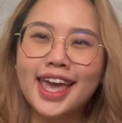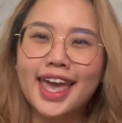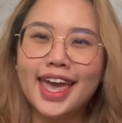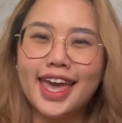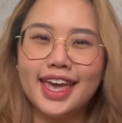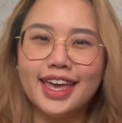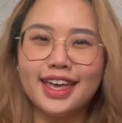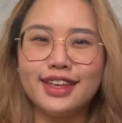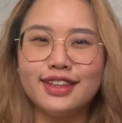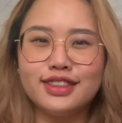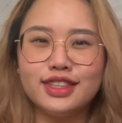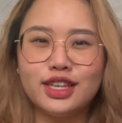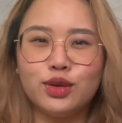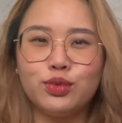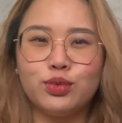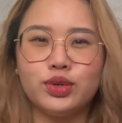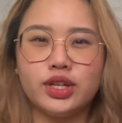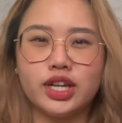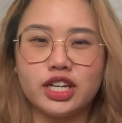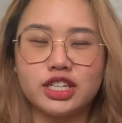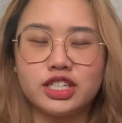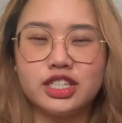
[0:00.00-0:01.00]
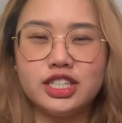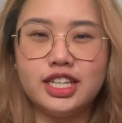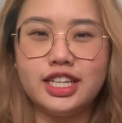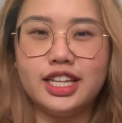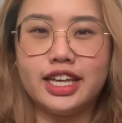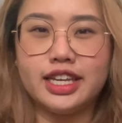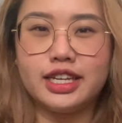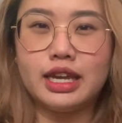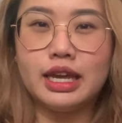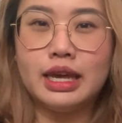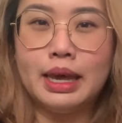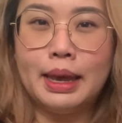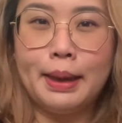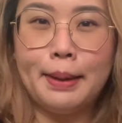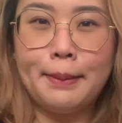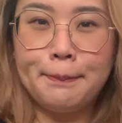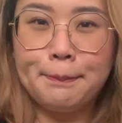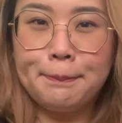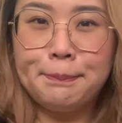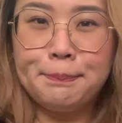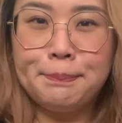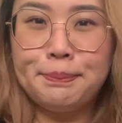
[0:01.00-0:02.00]
And they would actually like
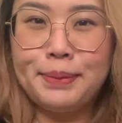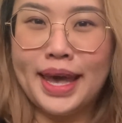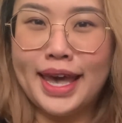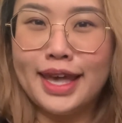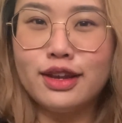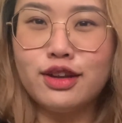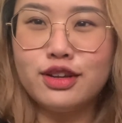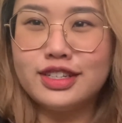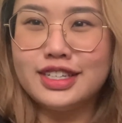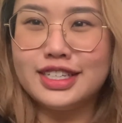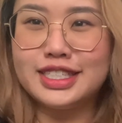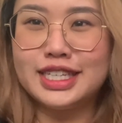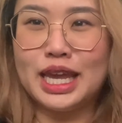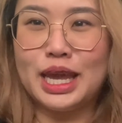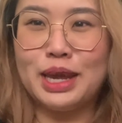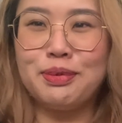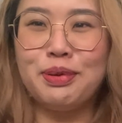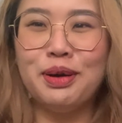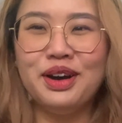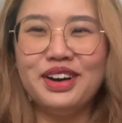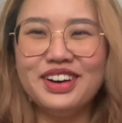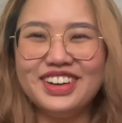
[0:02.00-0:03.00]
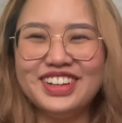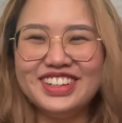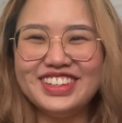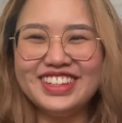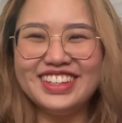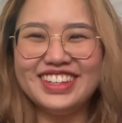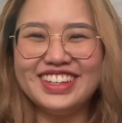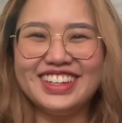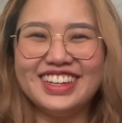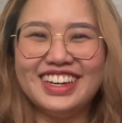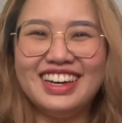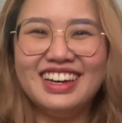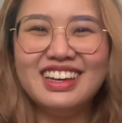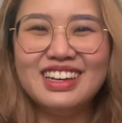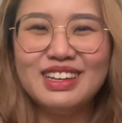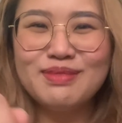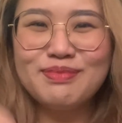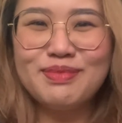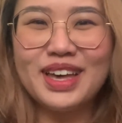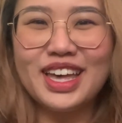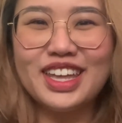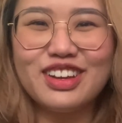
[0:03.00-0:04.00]
pat on the table.
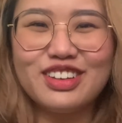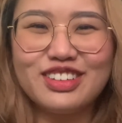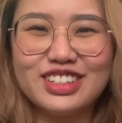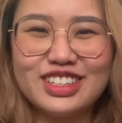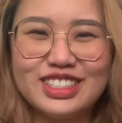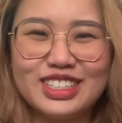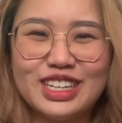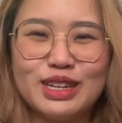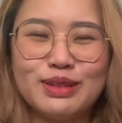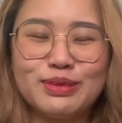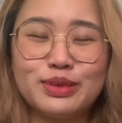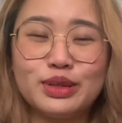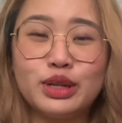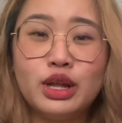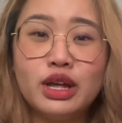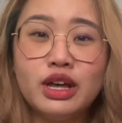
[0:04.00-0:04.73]
Pat on the table.